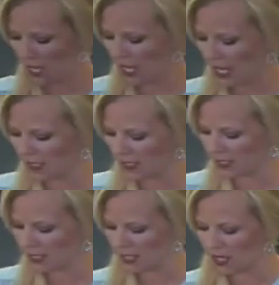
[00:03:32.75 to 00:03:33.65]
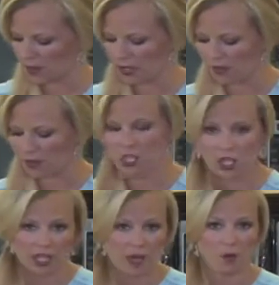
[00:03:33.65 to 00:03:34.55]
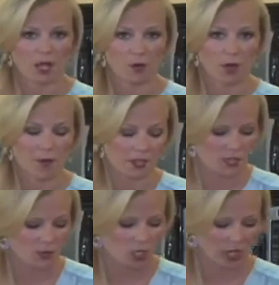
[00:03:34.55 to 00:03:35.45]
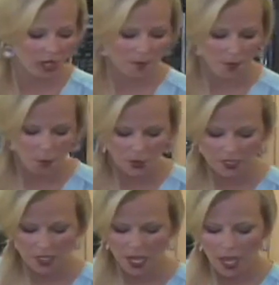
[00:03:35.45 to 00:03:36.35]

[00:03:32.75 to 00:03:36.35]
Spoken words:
And since this is going on the turkey, I'm not going to worry about switching up my boards.